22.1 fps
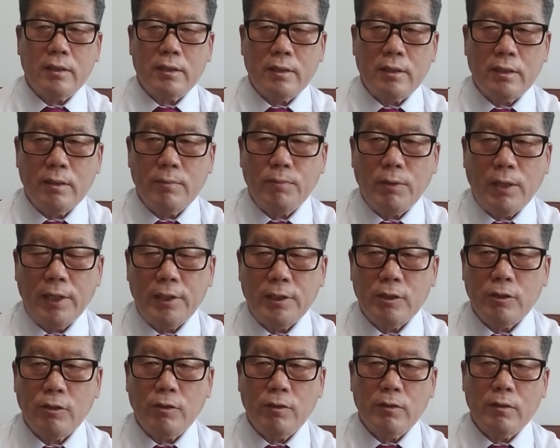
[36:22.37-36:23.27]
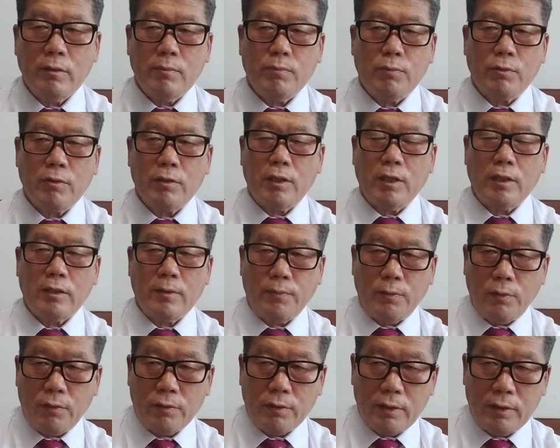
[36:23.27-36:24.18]
inflation protect
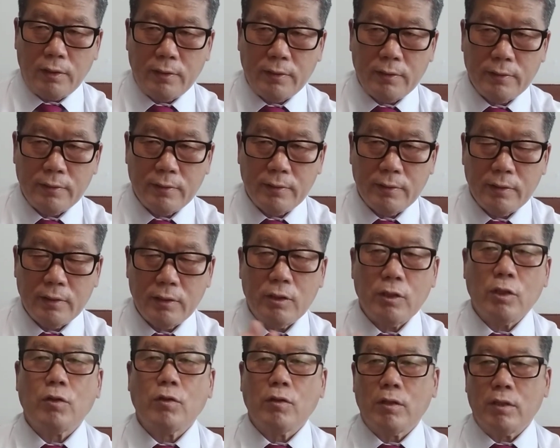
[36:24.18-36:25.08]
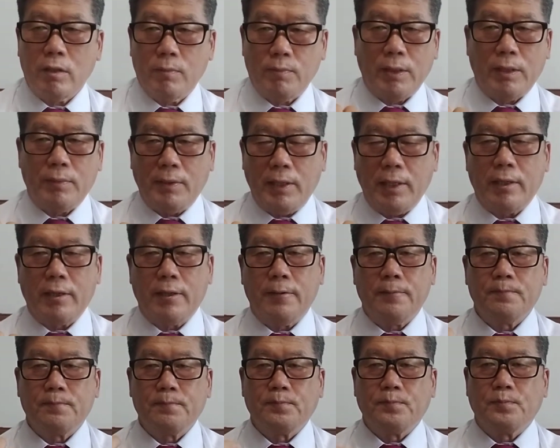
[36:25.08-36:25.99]
bond security buyback.
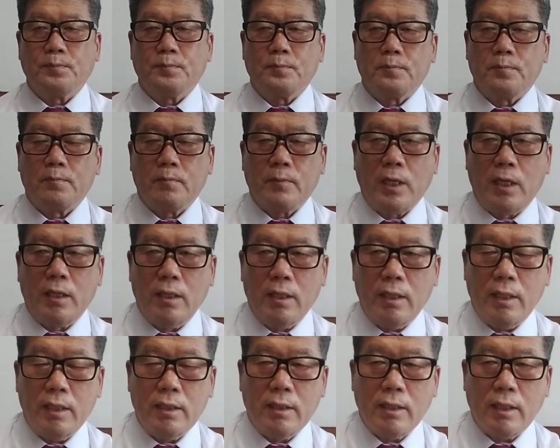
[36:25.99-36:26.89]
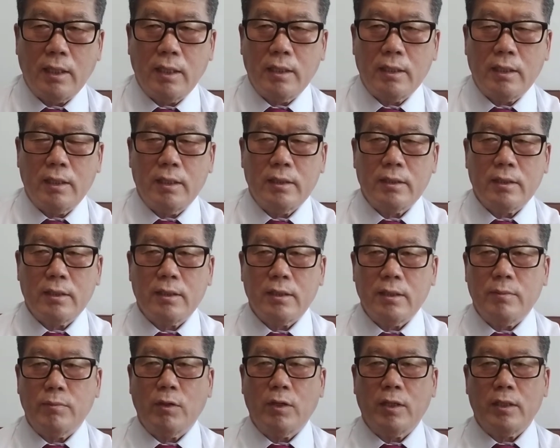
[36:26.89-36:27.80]
And another is
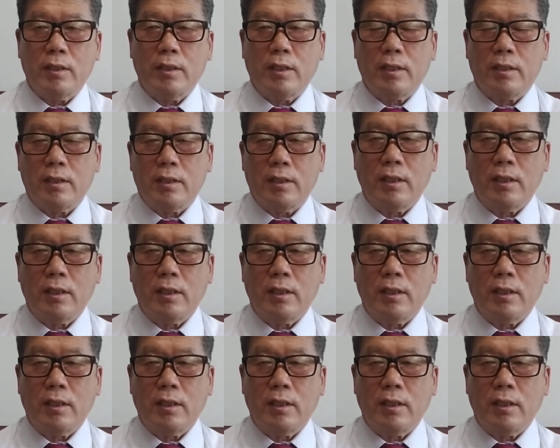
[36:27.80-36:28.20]
the monetary